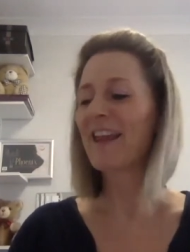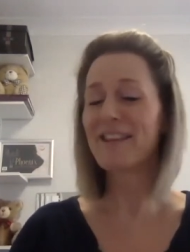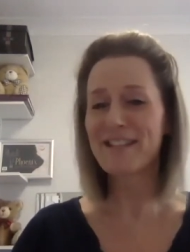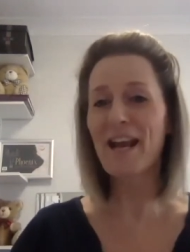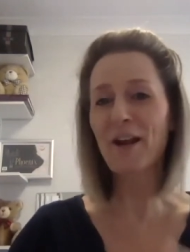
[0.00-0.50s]

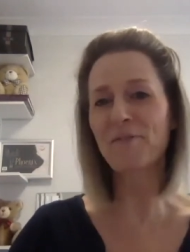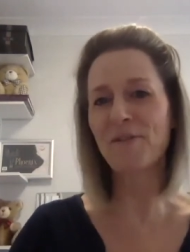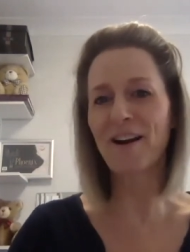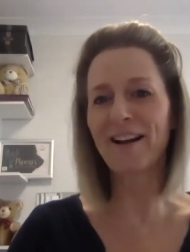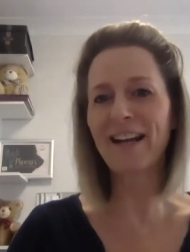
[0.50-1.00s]
The second
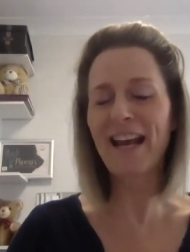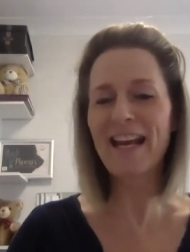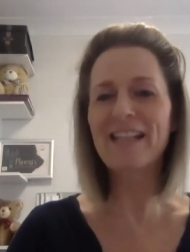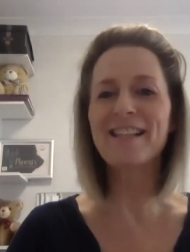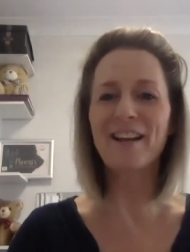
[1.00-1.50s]
one
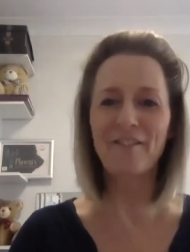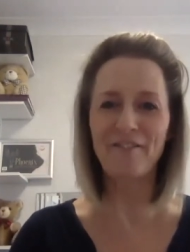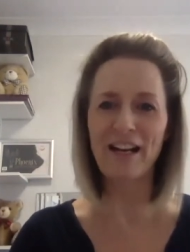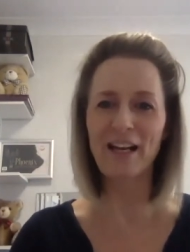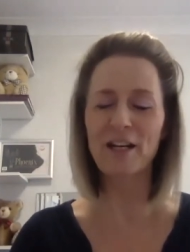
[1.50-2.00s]
is an
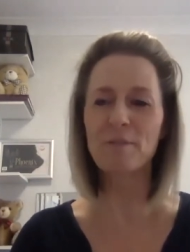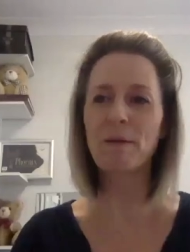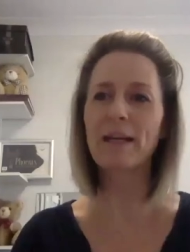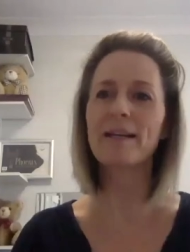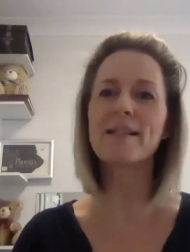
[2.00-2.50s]
affiliate,
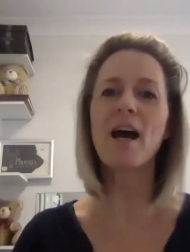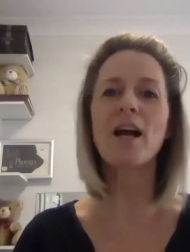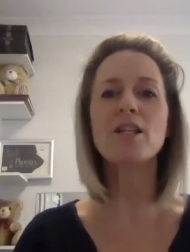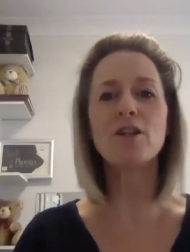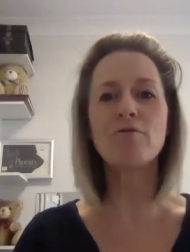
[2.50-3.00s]
because
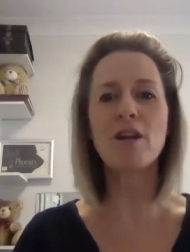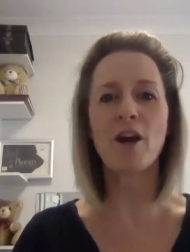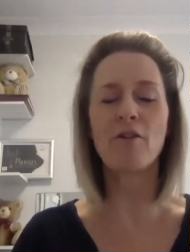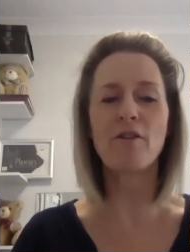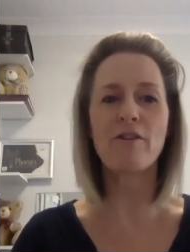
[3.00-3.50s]
I do
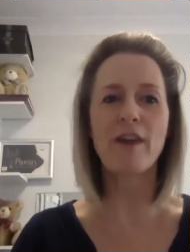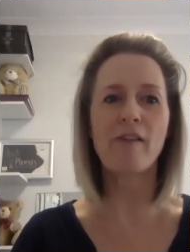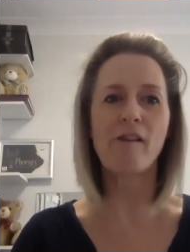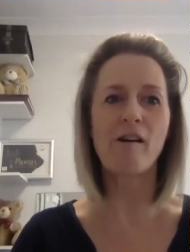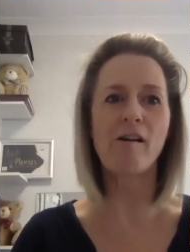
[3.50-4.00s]
know that
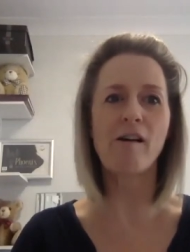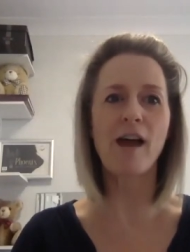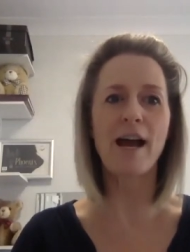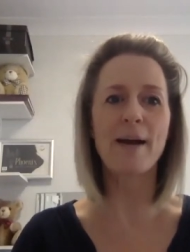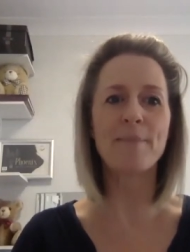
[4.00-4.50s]
there are
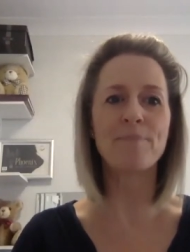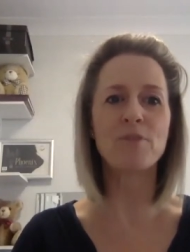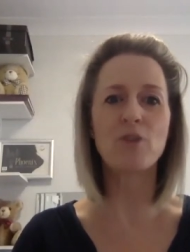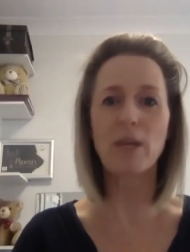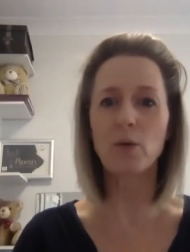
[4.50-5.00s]

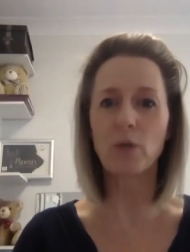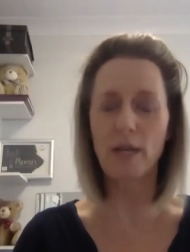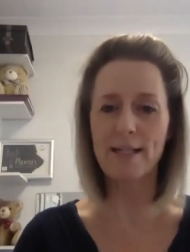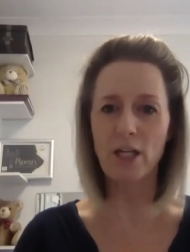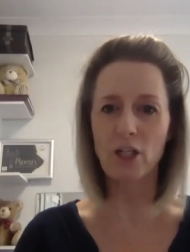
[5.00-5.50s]
training
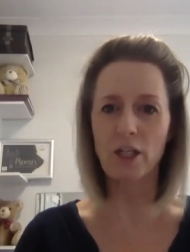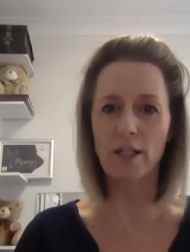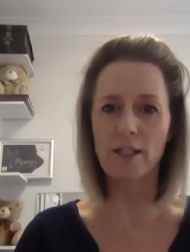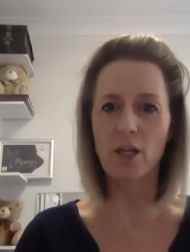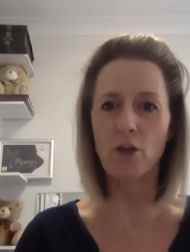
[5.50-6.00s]

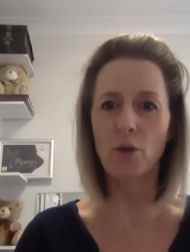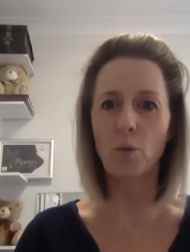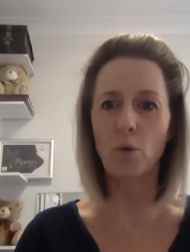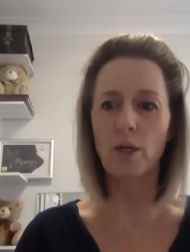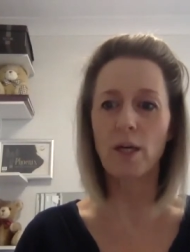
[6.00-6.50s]
organisations that
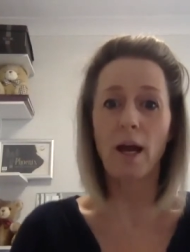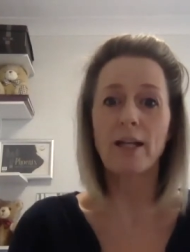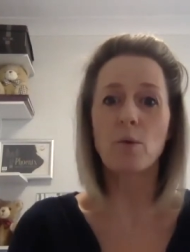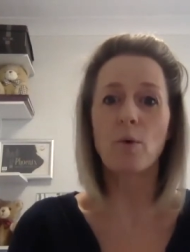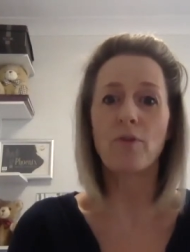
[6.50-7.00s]
would like
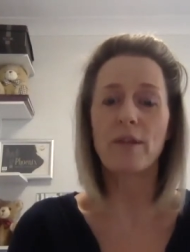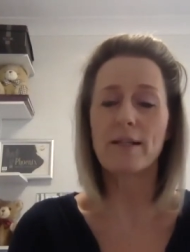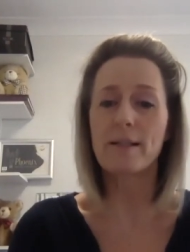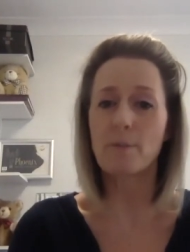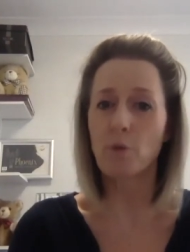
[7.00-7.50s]
to offer
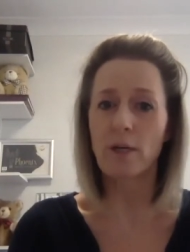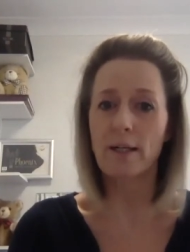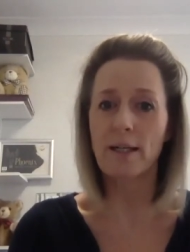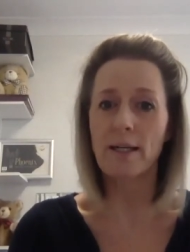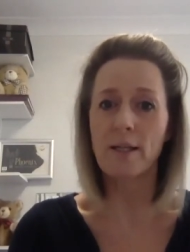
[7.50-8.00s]
this as a
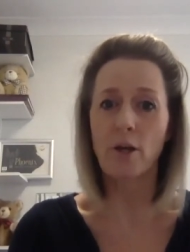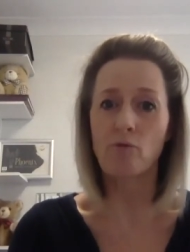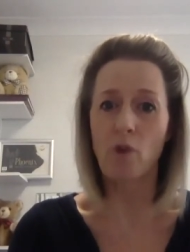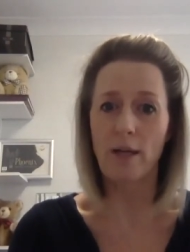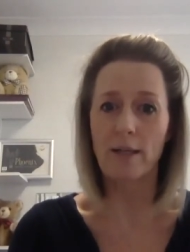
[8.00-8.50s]
product in its own
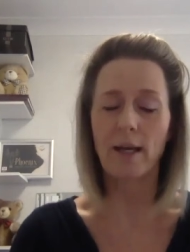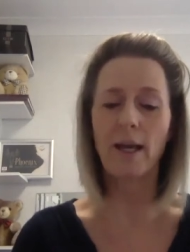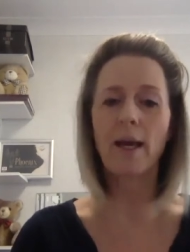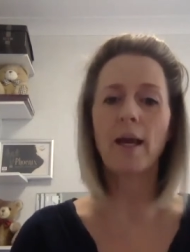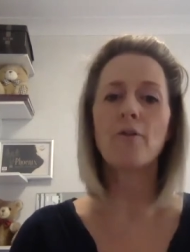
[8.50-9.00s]
right
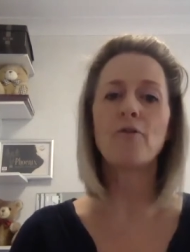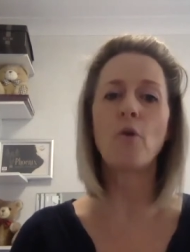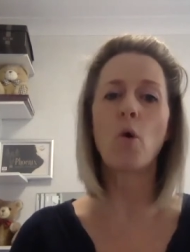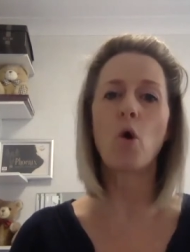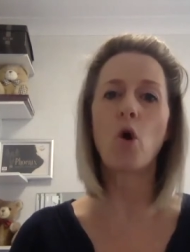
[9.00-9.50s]

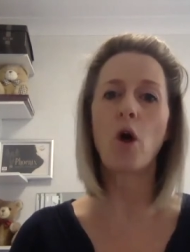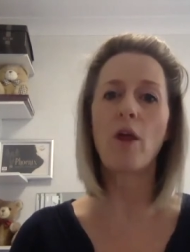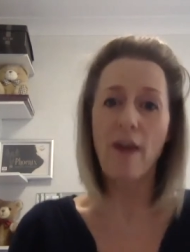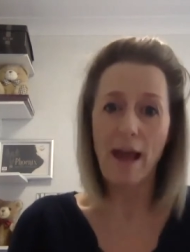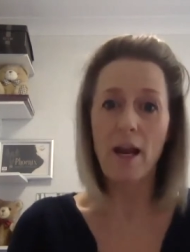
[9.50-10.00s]
for
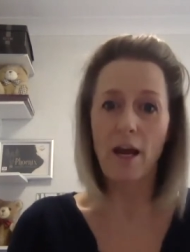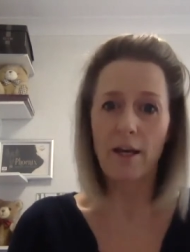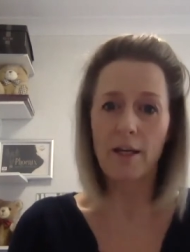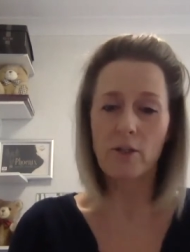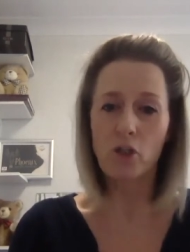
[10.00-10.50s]
their
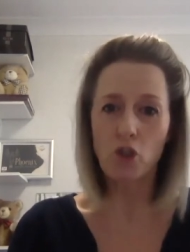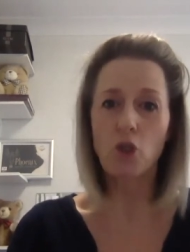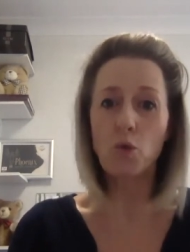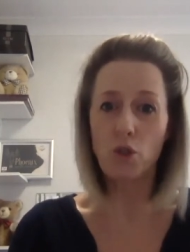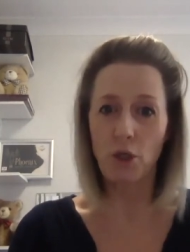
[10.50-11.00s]
learners
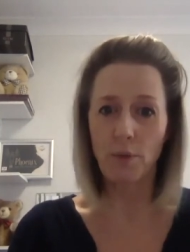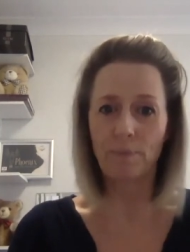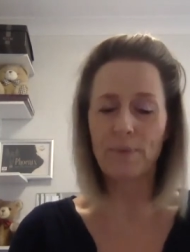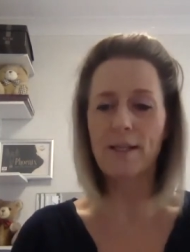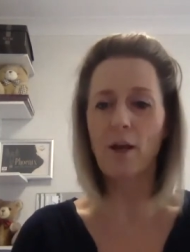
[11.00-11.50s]
to do.
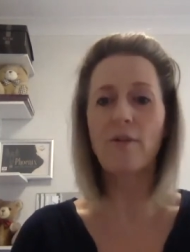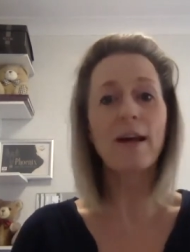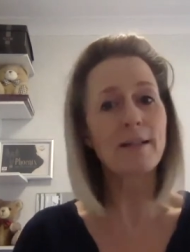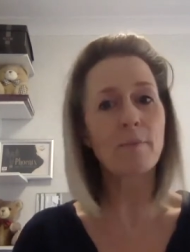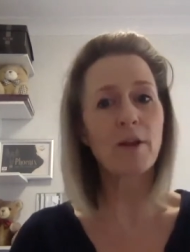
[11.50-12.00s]
So
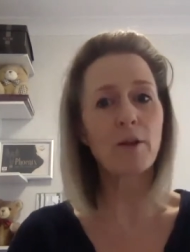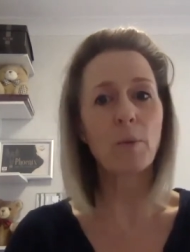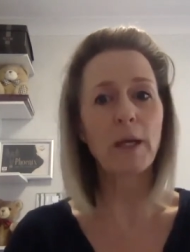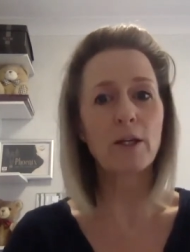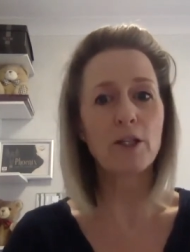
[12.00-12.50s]
that's something that
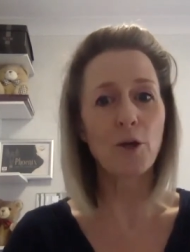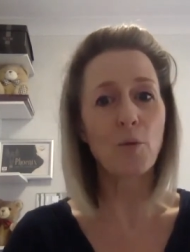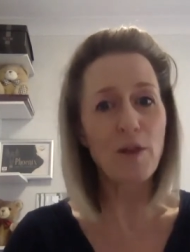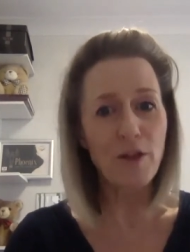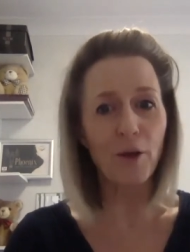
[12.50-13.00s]
we can do
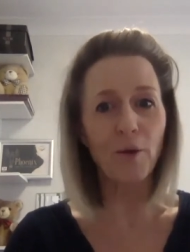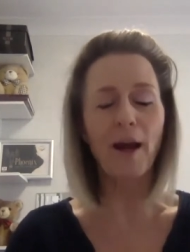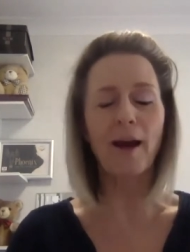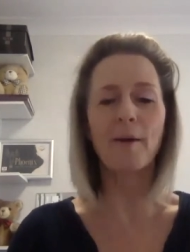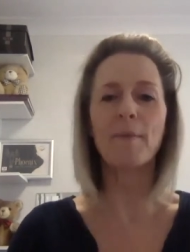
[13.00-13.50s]
with you
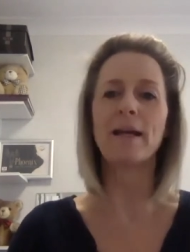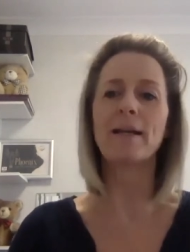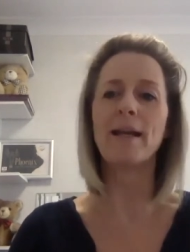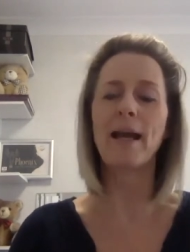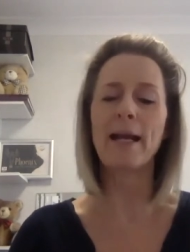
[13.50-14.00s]

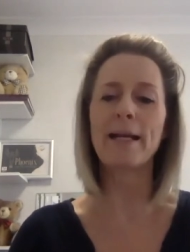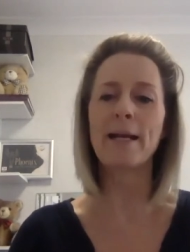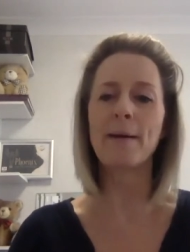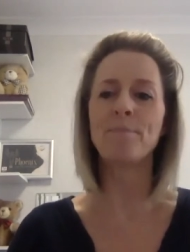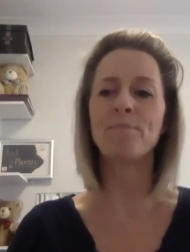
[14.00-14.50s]

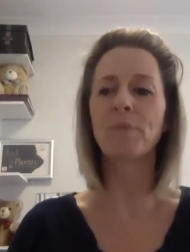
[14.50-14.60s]
in